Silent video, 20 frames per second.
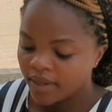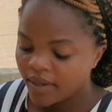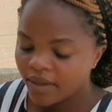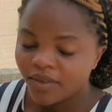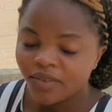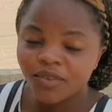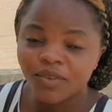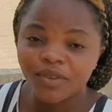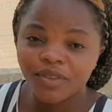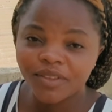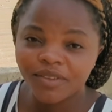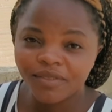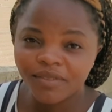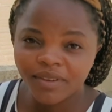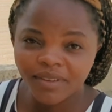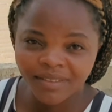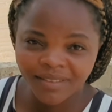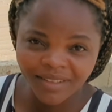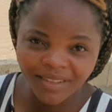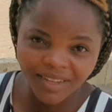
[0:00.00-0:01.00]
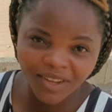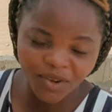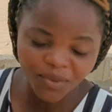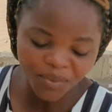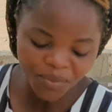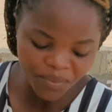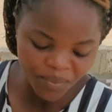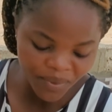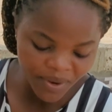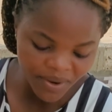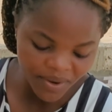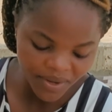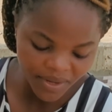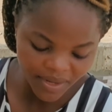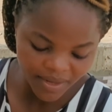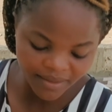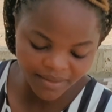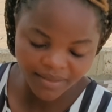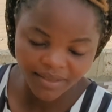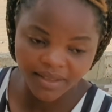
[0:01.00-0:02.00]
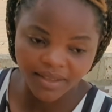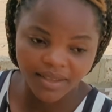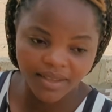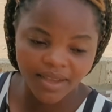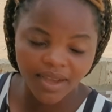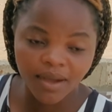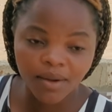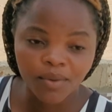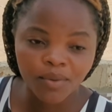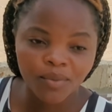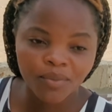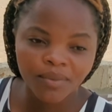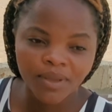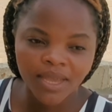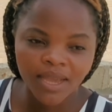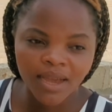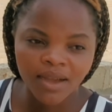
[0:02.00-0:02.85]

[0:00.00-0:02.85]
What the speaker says: So the first thing I'll be preparing is the akume.